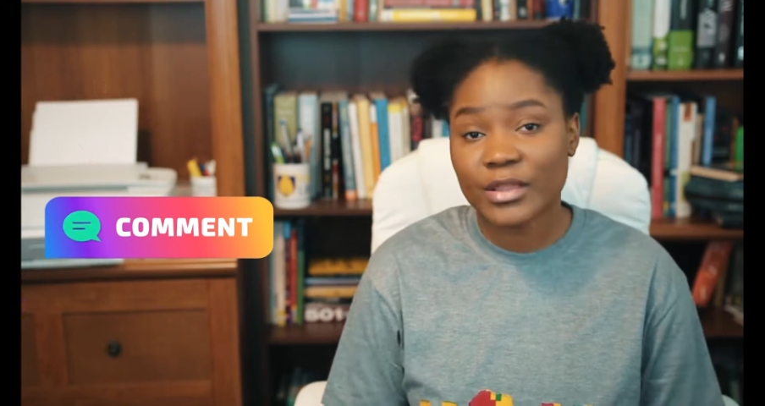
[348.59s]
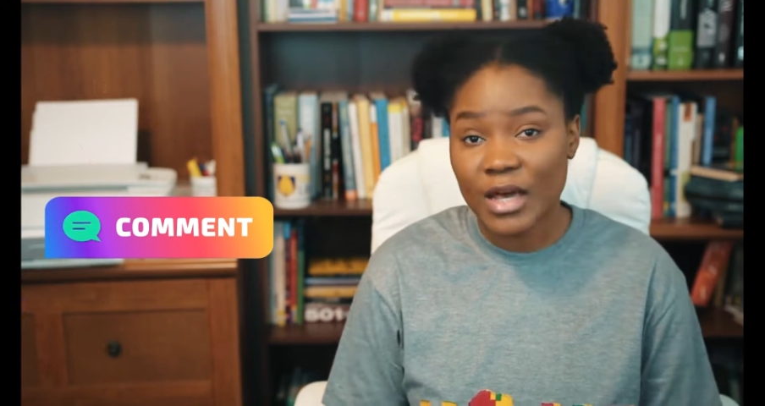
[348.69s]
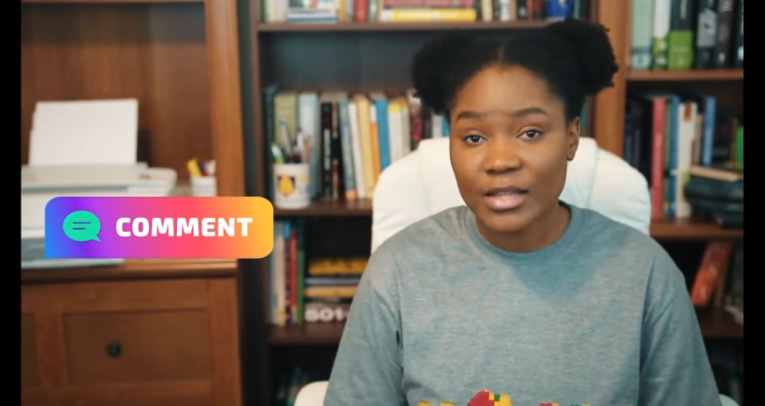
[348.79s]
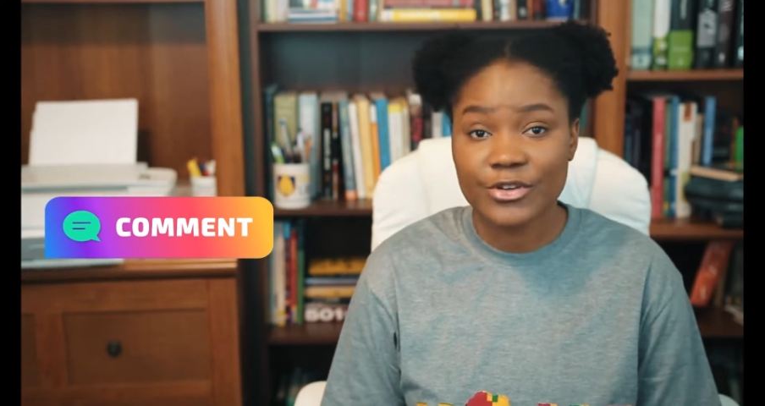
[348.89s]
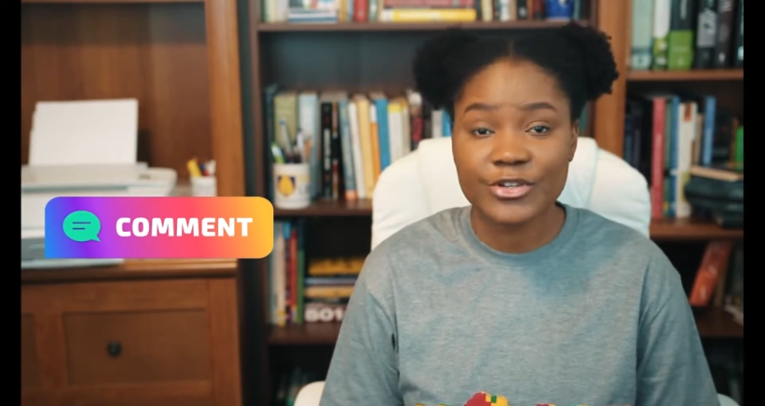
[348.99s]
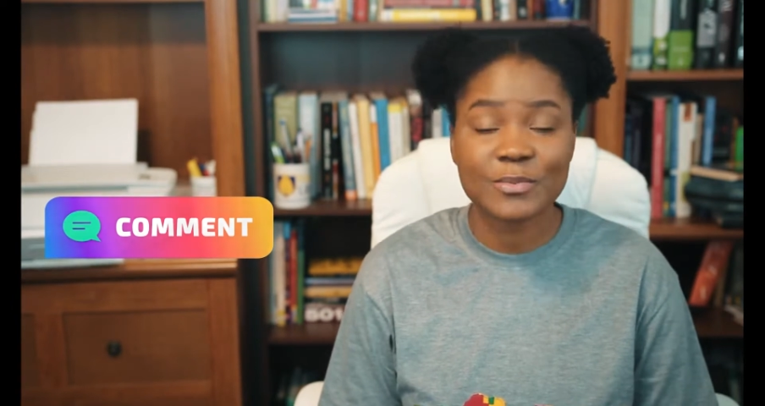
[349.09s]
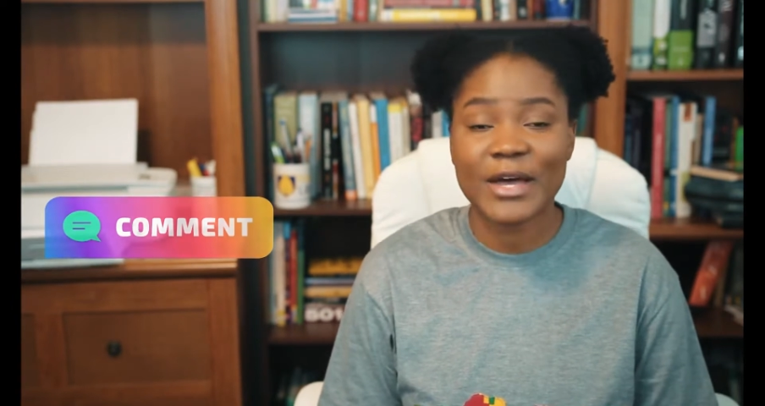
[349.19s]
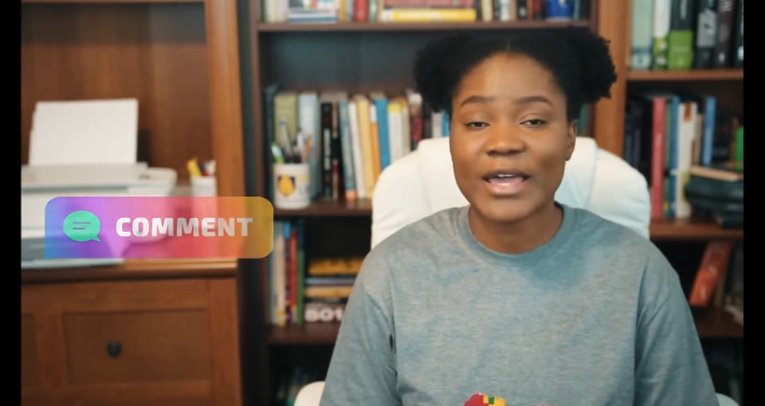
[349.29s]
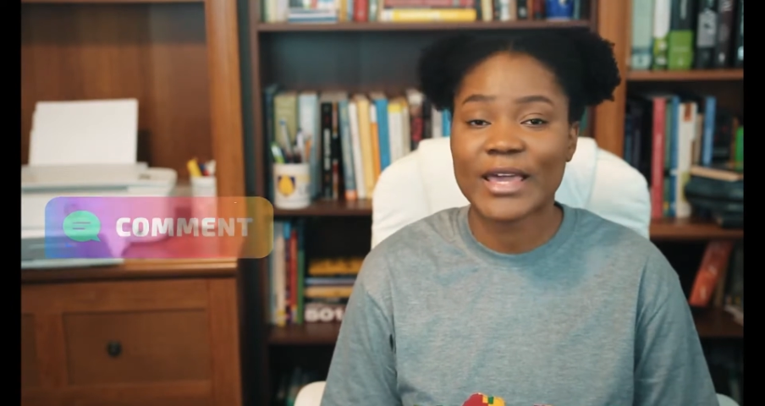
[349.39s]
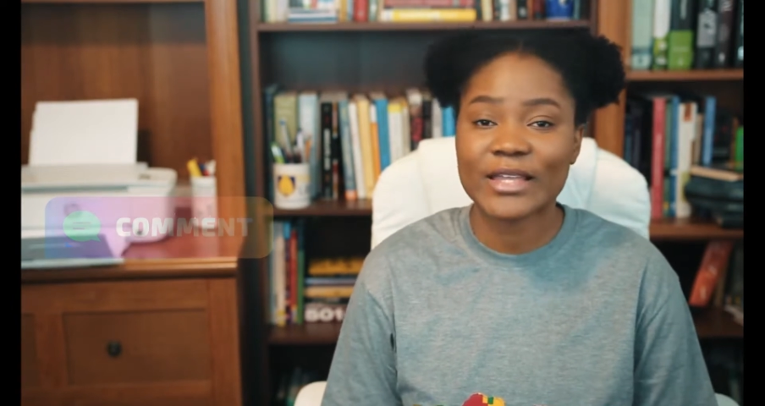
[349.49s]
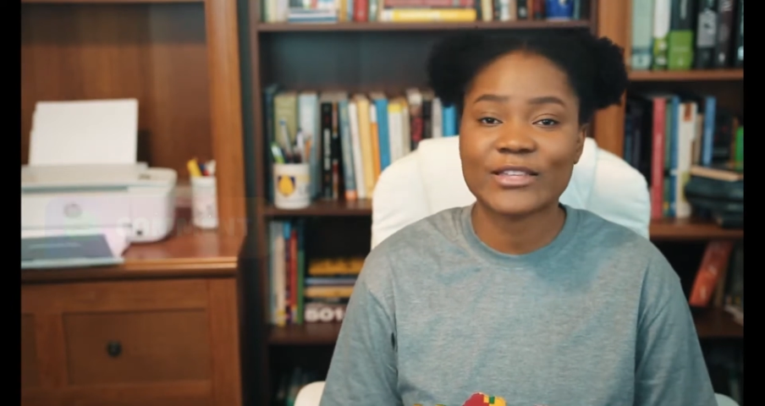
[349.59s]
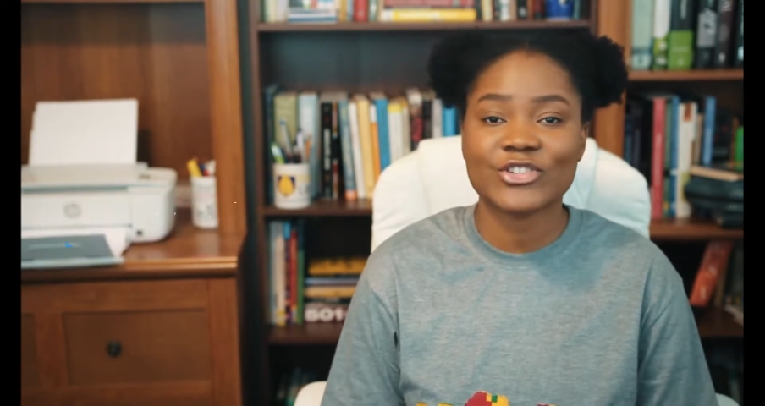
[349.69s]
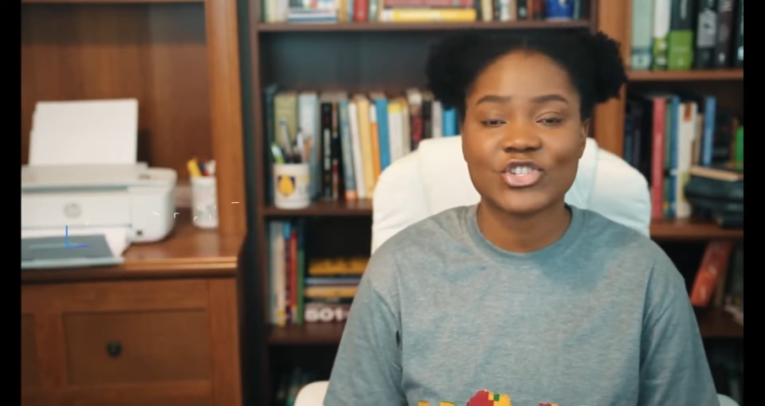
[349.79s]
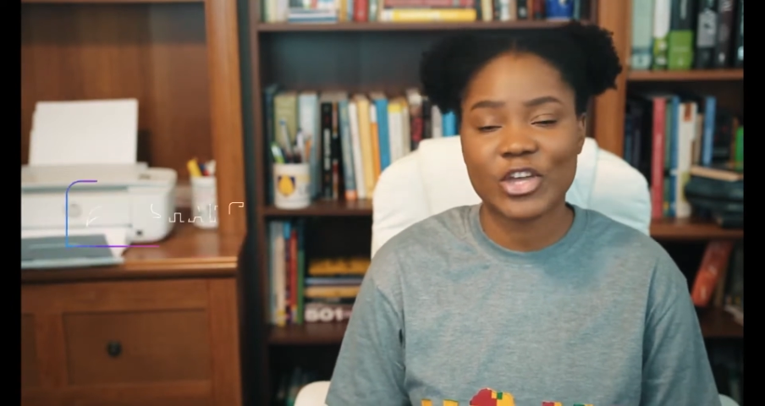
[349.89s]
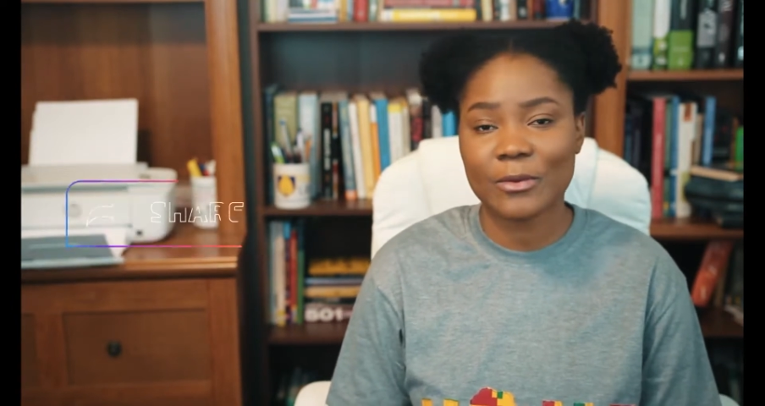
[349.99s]
others by hitting the
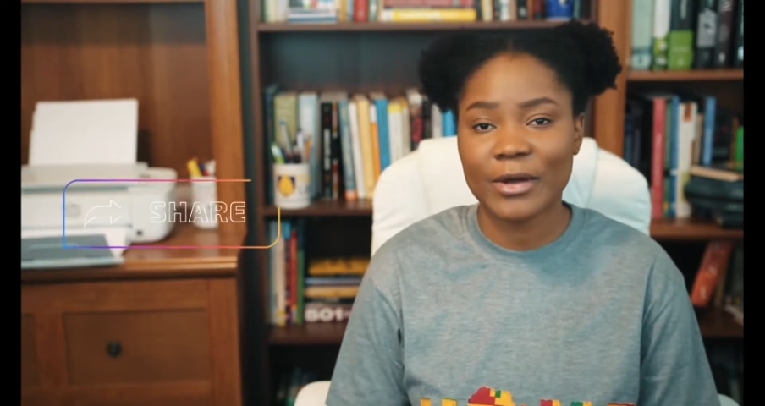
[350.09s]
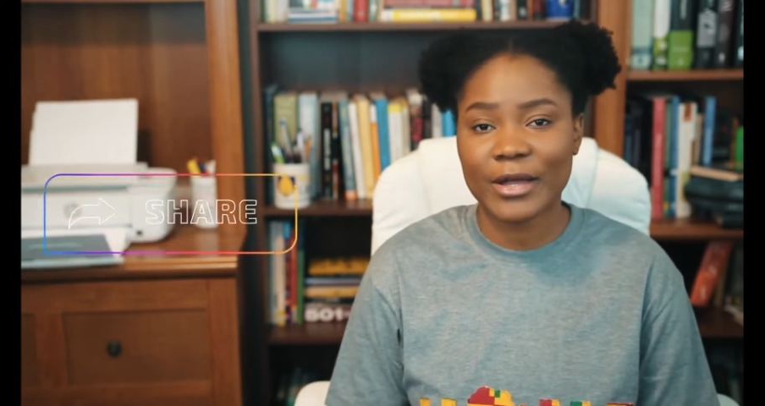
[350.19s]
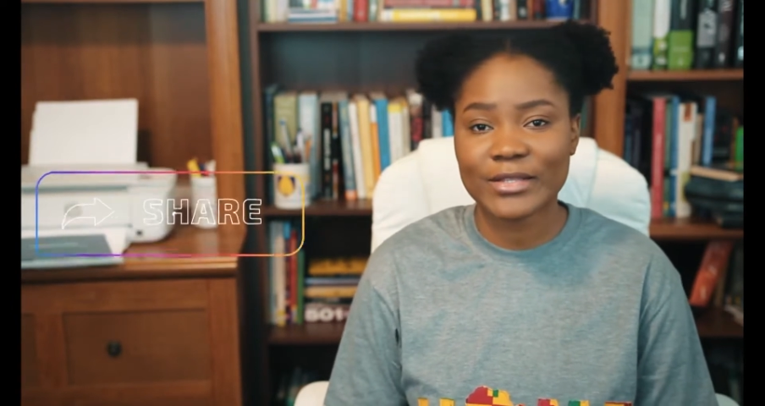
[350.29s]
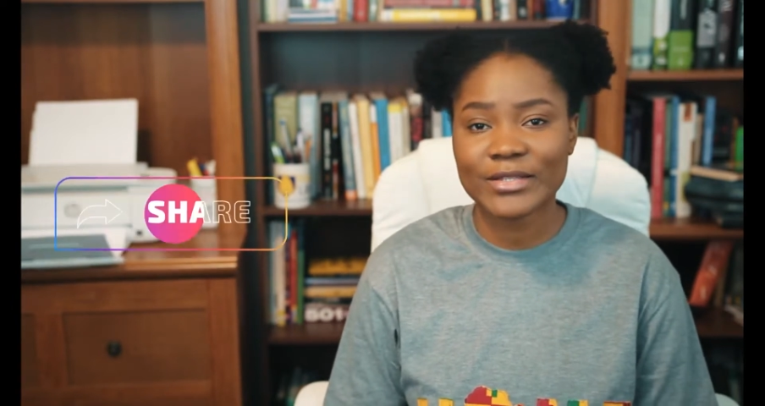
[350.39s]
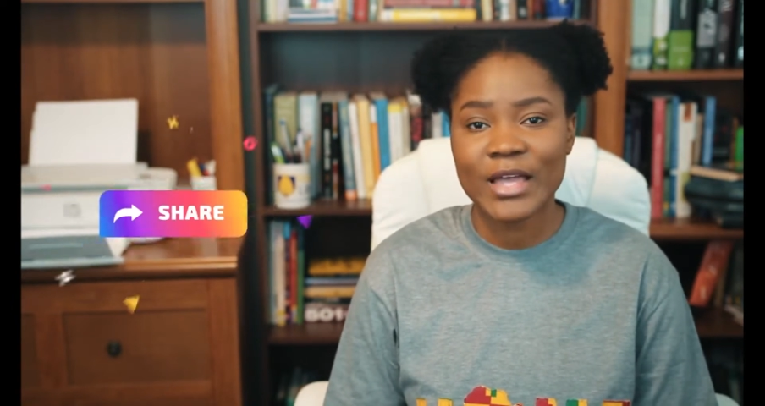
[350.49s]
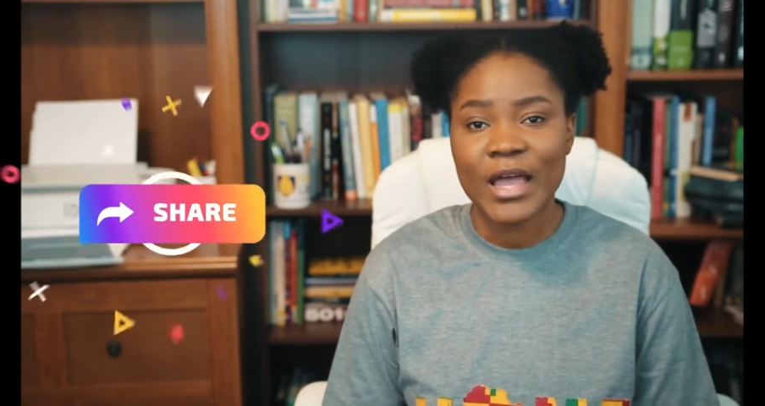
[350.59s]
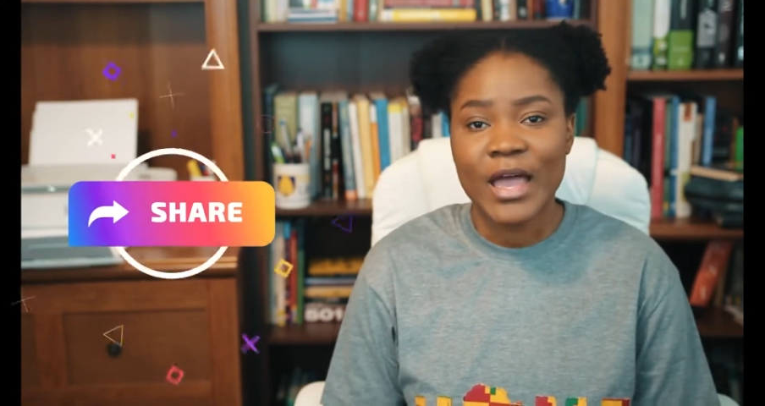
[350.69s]
share button.